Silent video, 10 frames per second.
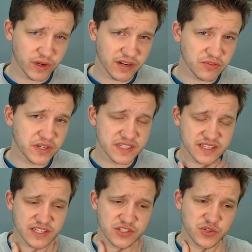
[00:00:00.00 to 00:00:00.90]
whatever it is
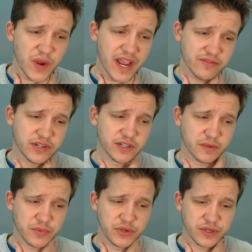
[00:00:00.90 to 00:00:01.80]
that you have on your
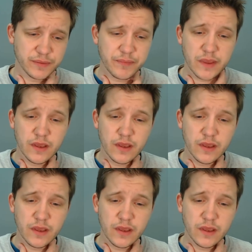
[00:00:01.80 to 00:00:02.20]
computer.